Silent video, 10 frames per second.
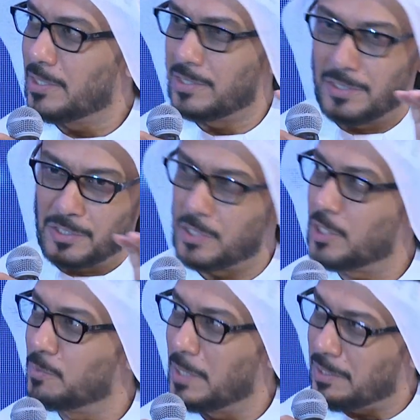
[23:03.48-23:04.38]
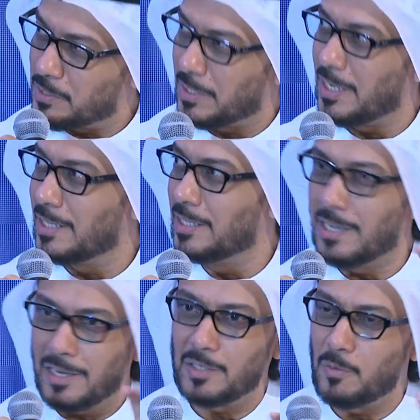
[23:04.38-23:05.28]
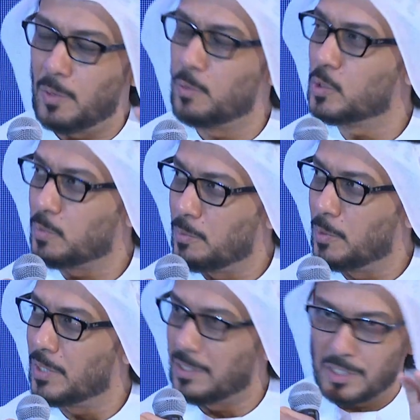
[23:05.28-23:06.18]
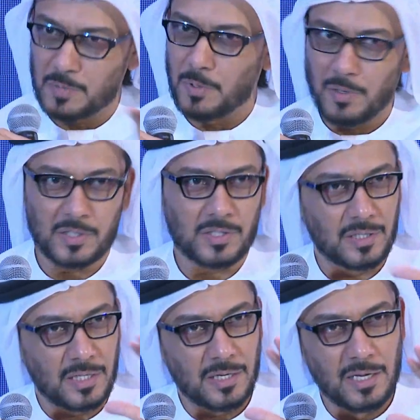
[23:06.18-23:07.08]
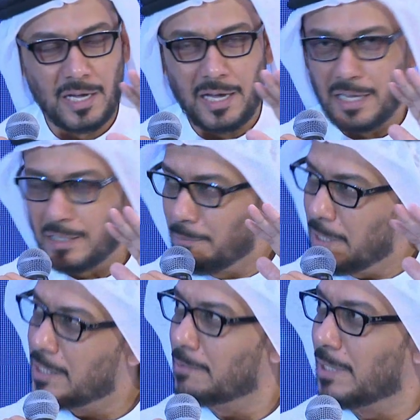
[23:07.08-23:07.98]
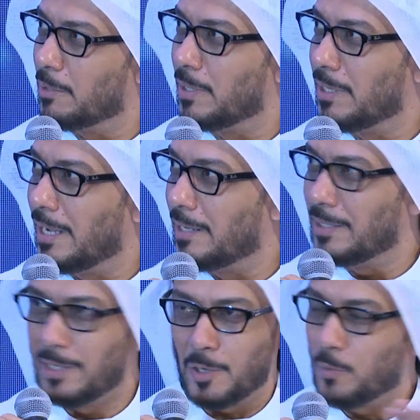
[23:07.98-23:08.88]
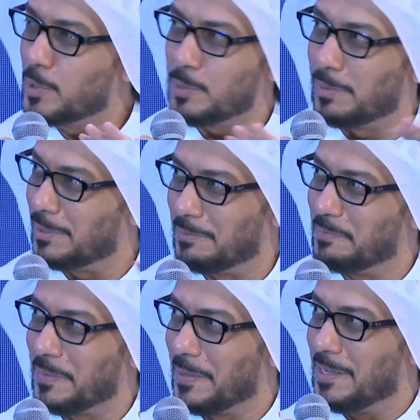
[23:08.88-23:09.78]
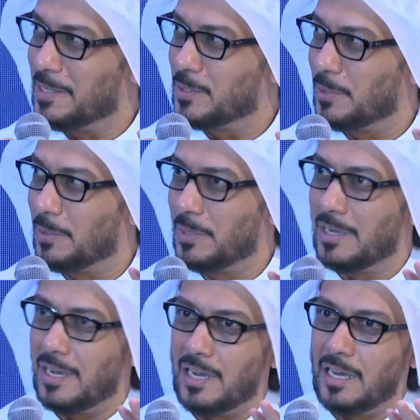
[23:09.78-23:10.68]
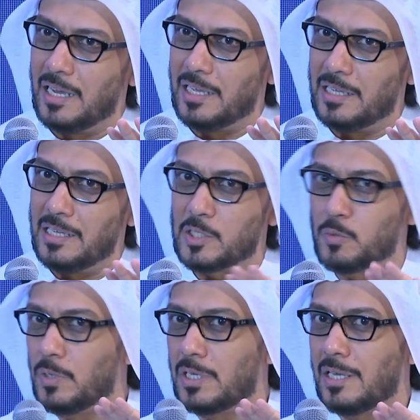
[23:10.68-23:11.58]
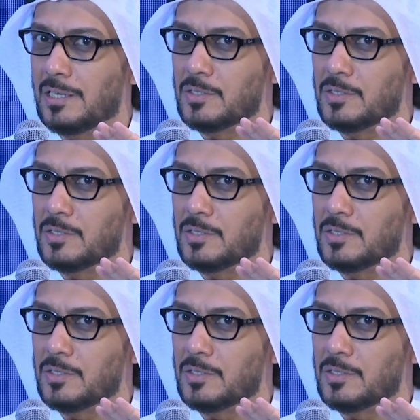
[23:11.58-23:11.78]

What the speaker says: the decision makers again. They are the one who's promoting these products at the medium level, and they're not visible. So yes, we can